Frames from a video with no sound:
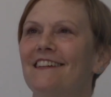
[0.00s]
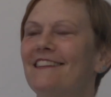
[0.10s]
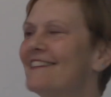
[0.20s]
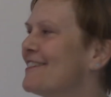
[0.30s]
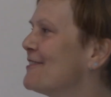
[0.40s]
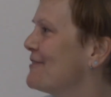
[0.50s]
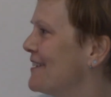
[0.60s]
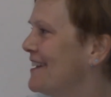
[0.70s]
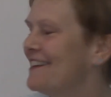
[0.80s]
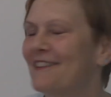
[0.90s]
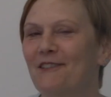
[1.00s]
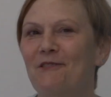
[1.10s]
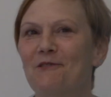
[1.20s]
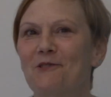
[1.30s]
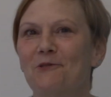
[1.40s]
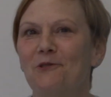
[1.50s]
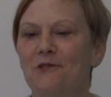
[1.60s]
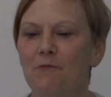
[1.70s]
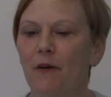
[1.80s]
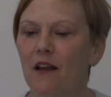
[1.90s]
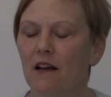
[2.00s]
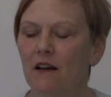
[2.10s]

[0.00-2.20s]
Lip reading: in their own schools. But